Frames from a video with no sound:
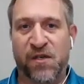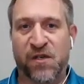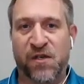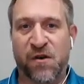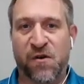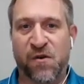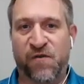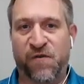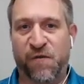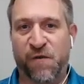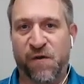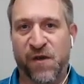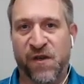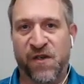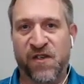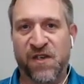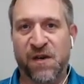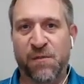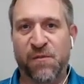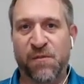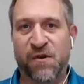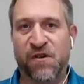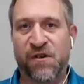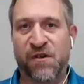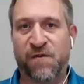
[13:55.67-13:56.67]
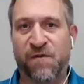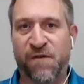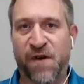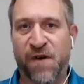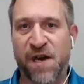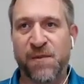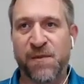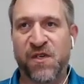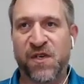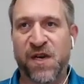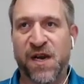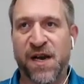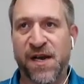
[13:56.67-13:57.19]
So for the similar
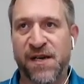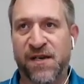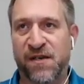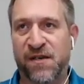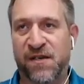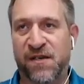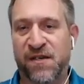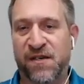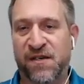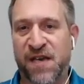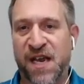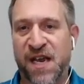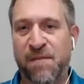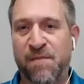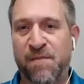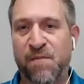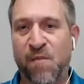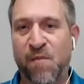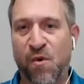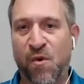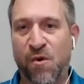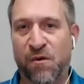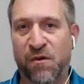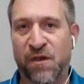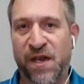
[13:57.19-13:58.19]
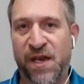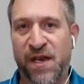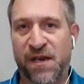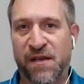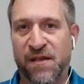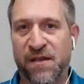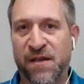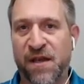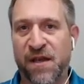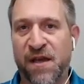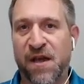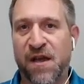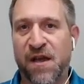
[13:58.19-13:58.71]
frame size and same motor length,